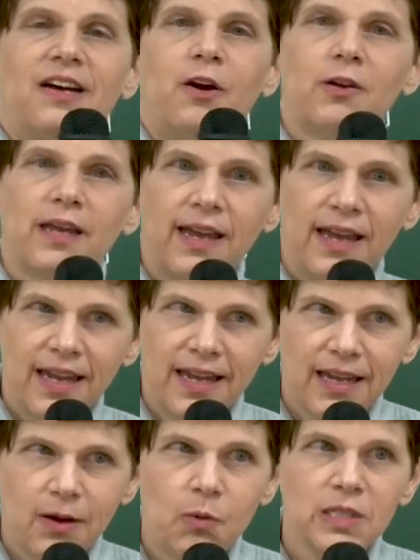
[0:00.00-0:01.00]

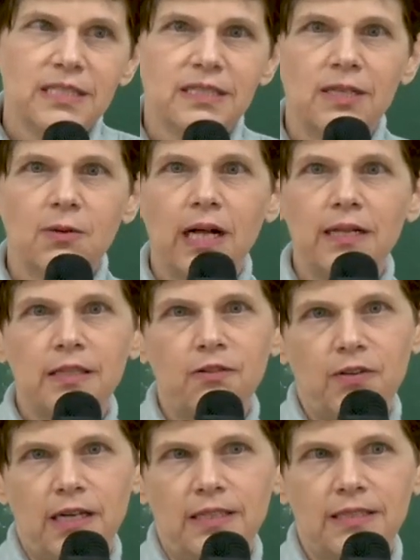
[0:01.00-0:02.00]
Okay, we'll see you all at the
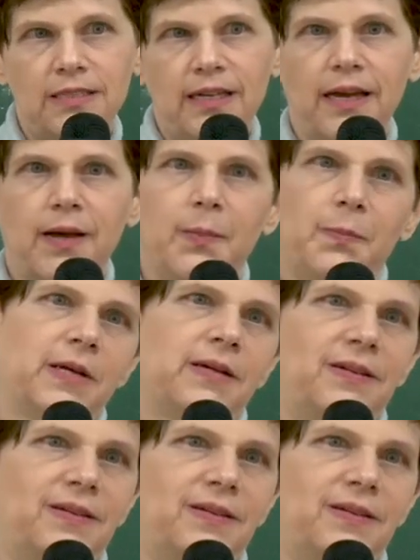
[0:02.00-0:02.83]
final exam.